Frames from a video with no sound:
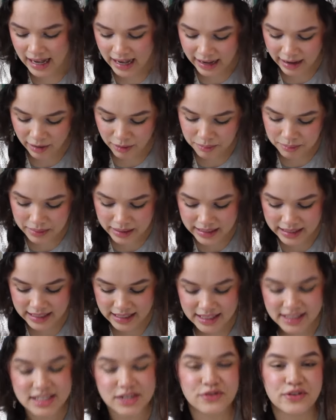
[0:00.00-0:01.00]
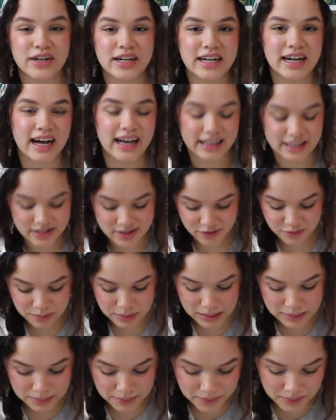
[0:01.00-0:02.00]
how many different kinds of
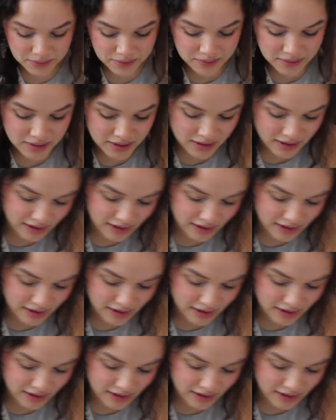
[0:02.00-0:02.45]
people